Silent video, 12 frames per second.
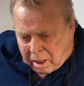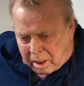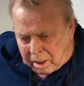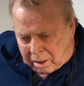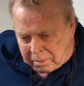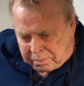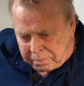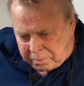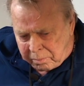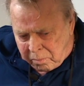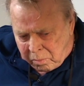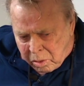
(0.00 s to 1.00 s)
uh, um,
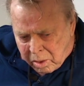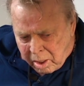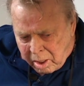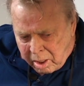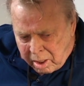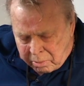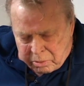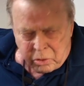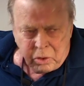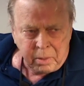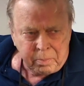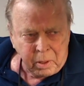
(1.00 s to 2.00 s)
it was a
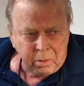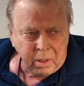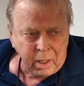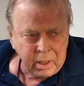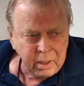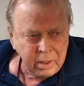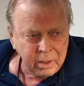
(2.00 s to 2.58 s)
cheap boat ride